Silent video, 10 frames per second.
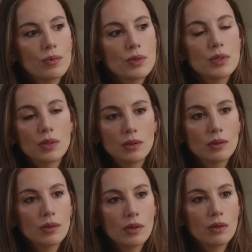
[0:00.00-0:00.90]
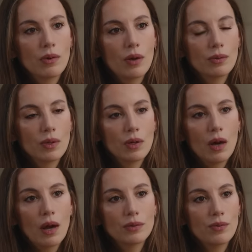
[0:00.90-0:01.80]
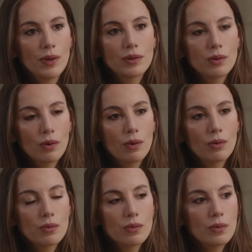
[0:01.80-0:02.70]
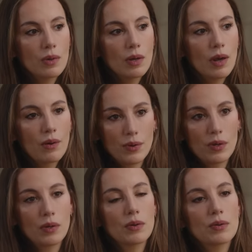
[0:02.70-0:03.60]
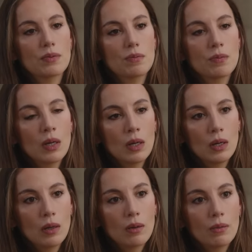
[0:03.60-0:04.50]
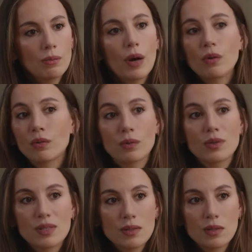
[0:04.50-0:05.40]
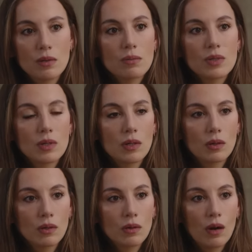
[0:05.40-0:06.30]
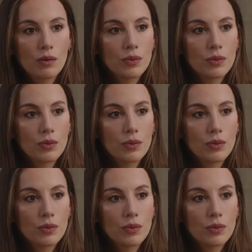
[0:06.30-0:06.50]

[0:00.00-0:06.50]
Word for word: certainty around the advent of having powerful systems in our